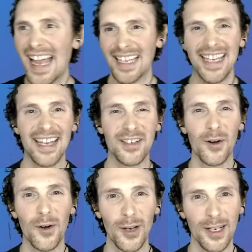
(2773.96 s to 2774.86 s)
Yeah, don't
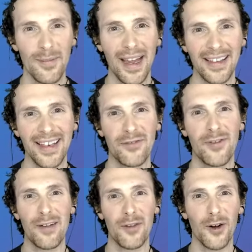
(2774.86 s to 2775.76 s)
call him at
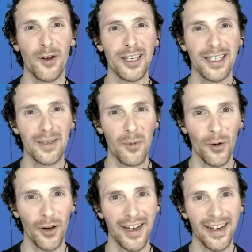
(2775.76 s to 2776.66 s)
5 o'clock in the
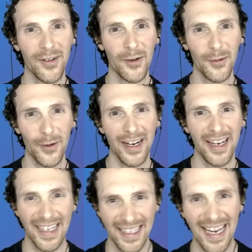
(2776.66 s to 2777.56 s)
morning or 1
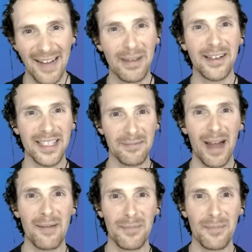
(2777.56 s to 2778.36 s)
a.m. because he might